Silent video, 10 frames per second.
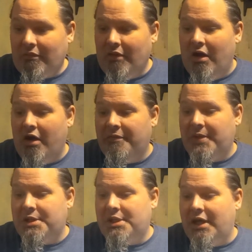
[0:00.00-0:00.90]

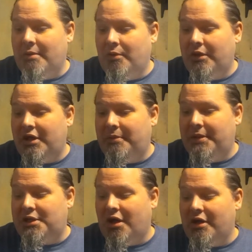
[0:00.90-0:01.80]
Obviously, I'm only going to
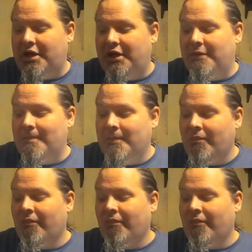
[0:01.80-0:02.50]
be talking